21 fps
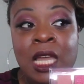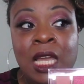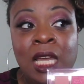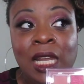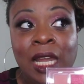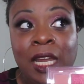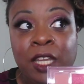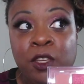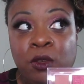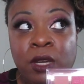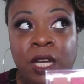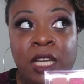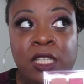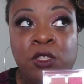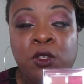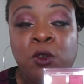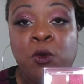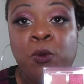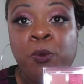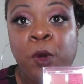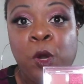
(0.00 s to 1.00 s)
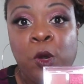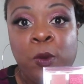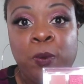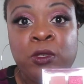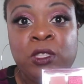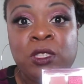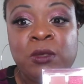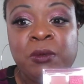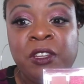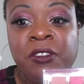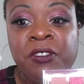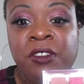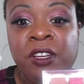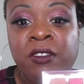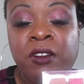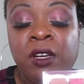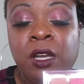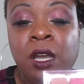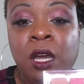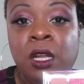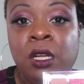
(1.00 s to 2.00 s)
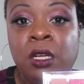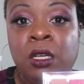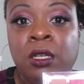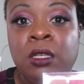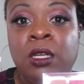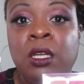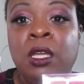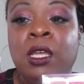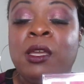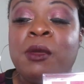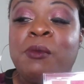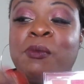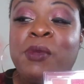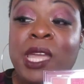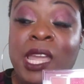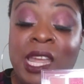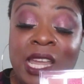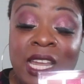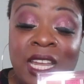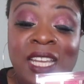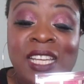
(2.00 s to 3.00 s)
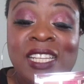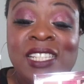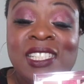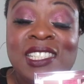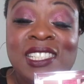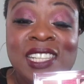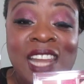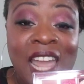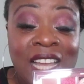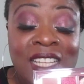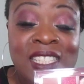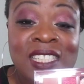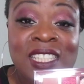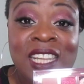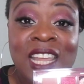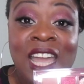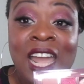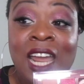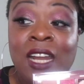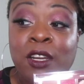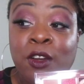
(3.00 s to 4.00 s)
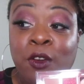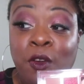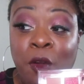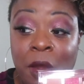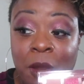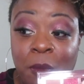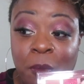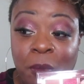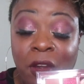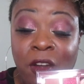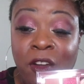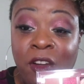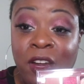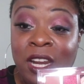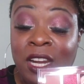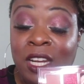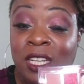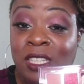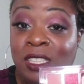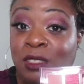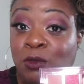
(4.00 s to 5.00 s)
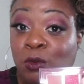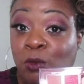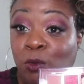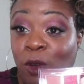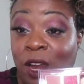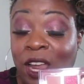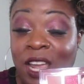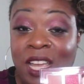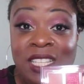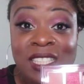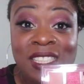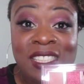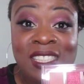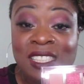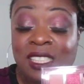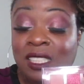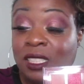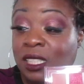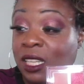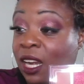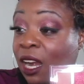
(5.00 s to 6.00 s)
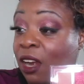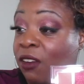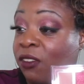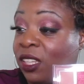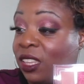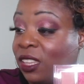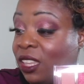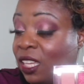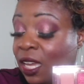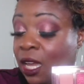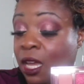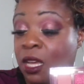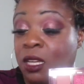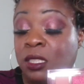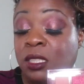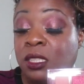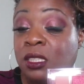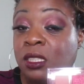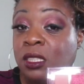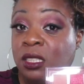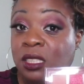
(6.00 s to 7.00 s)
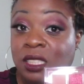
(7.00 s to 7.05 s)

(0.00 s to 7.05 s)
Like, you guys know purple is my favorite color. Pink is next to that. Cranberries, reds, and everything else.